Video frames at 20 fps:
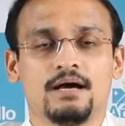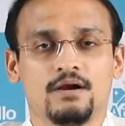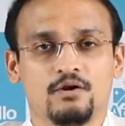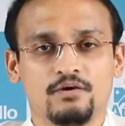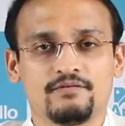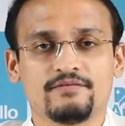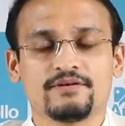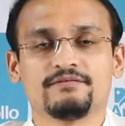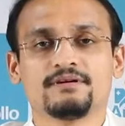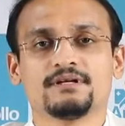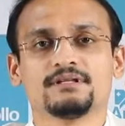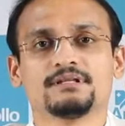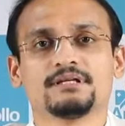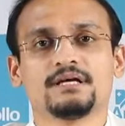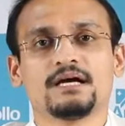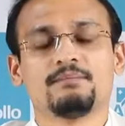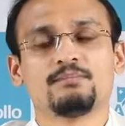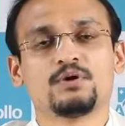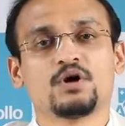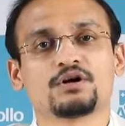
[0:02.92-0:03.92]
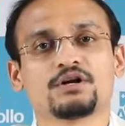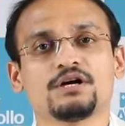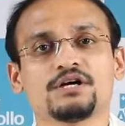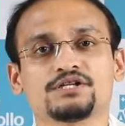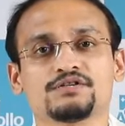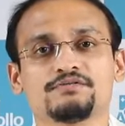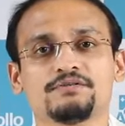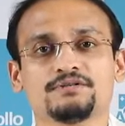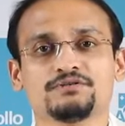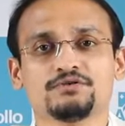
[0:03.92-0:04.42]
Hello everyone, I'm Dr.
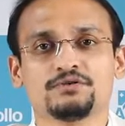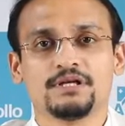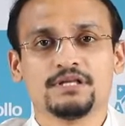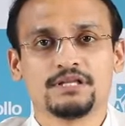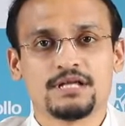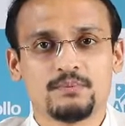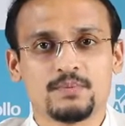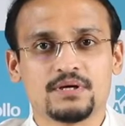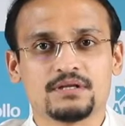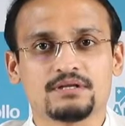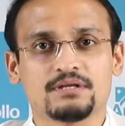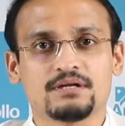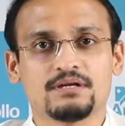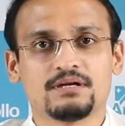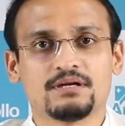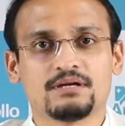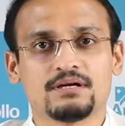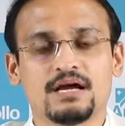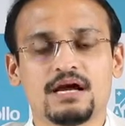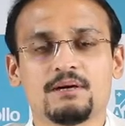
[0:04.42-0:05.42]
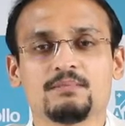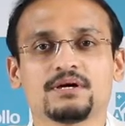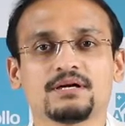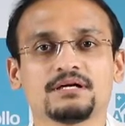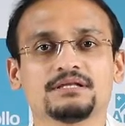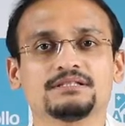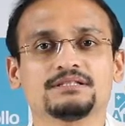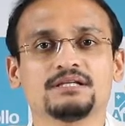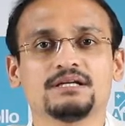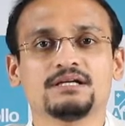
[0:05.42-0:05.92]
Ashwin Sunil Tamhankar. I'm a
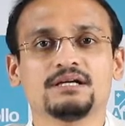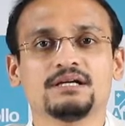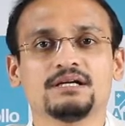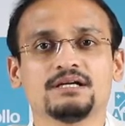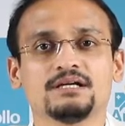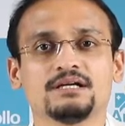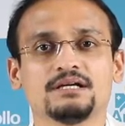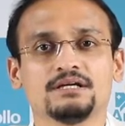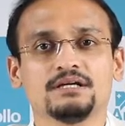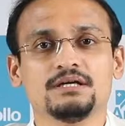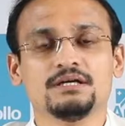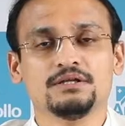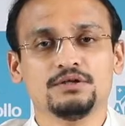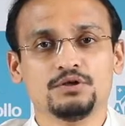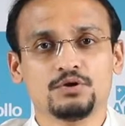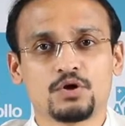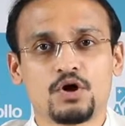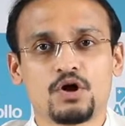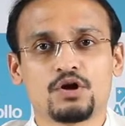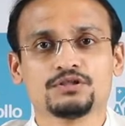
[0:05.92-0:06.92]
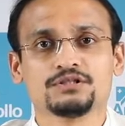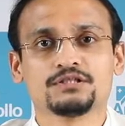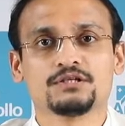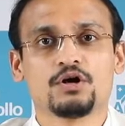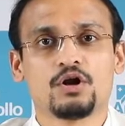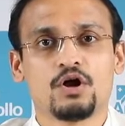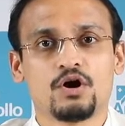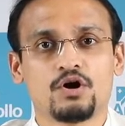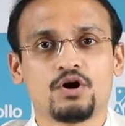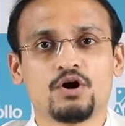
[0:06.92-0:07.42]
consultant in
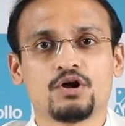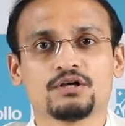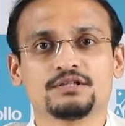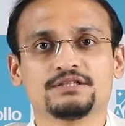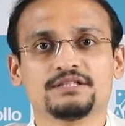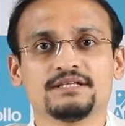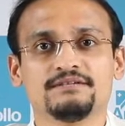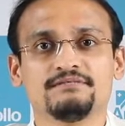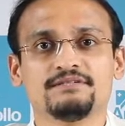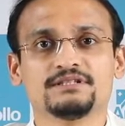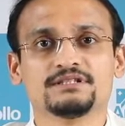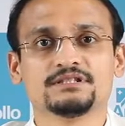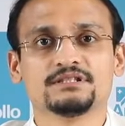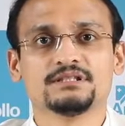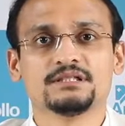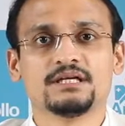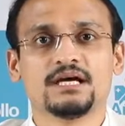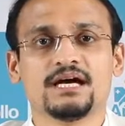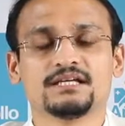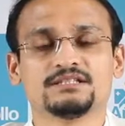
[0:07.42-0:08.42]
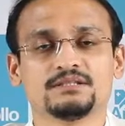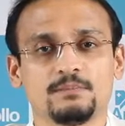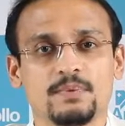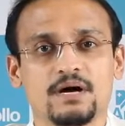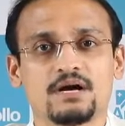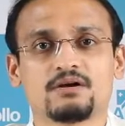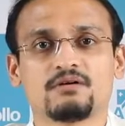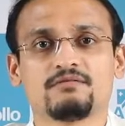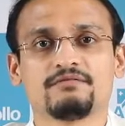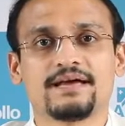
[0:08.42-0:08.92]
Urological Oncology Division as a
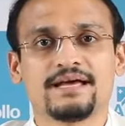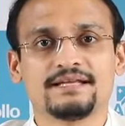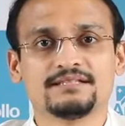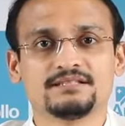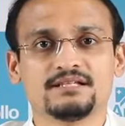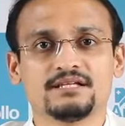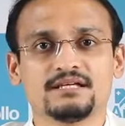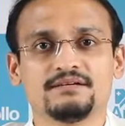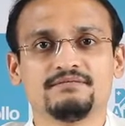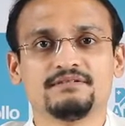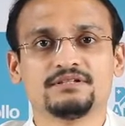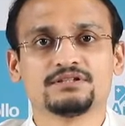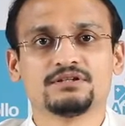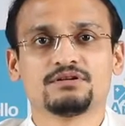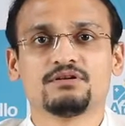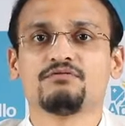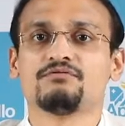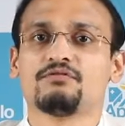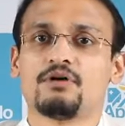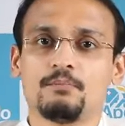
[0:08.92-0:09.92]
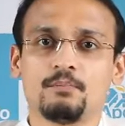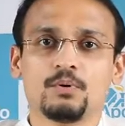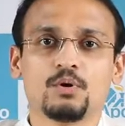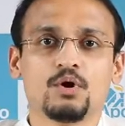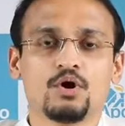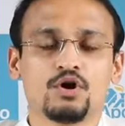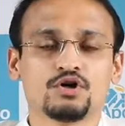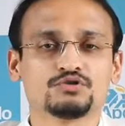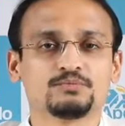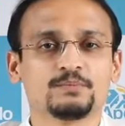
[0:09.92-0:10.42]
part of Cancer Division of
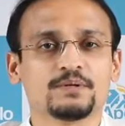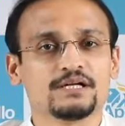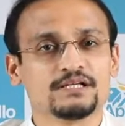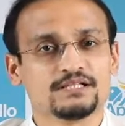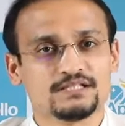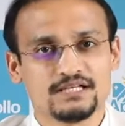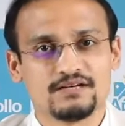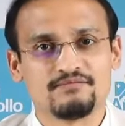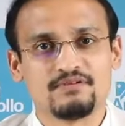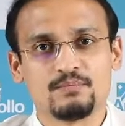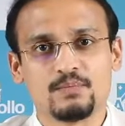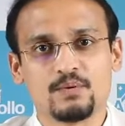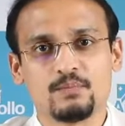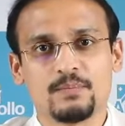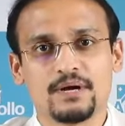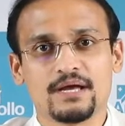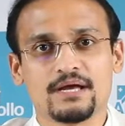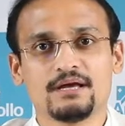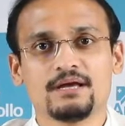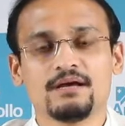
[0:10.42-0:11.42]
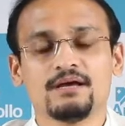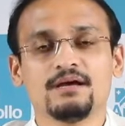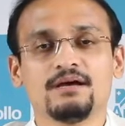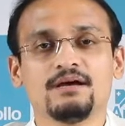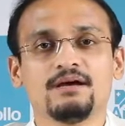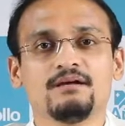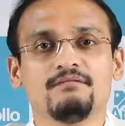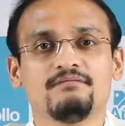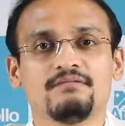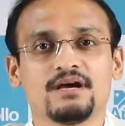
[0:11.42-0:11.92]
Apollo Hospitals Navi Mumbai.
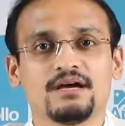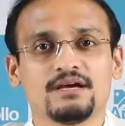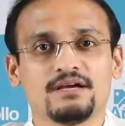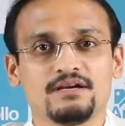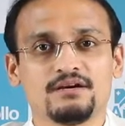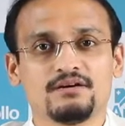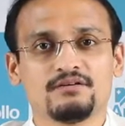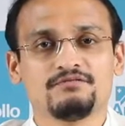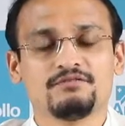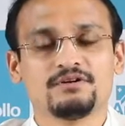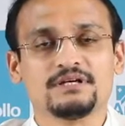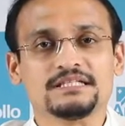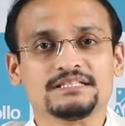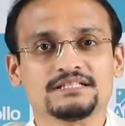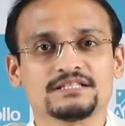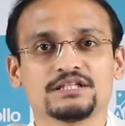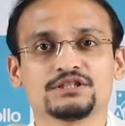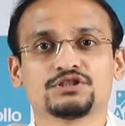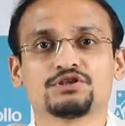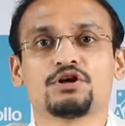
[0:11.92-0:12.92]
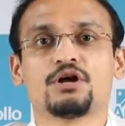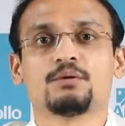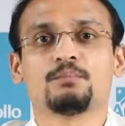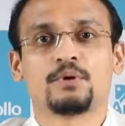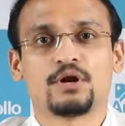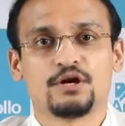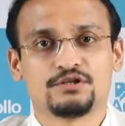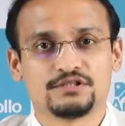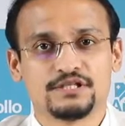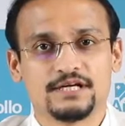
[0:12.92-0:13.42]
We are here for discussion on
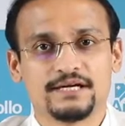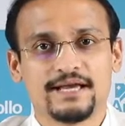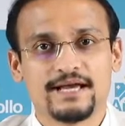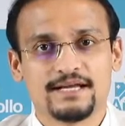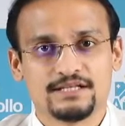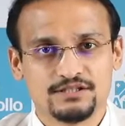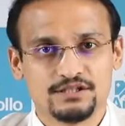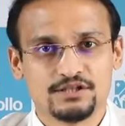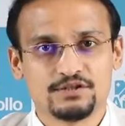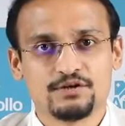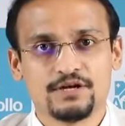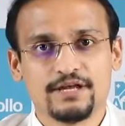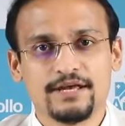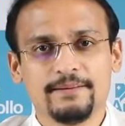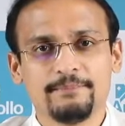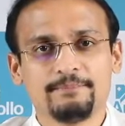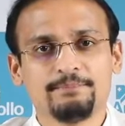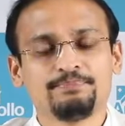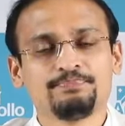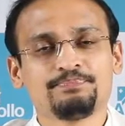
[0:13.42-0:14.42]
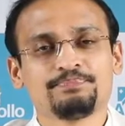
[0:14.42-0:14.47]
prostate cancer today.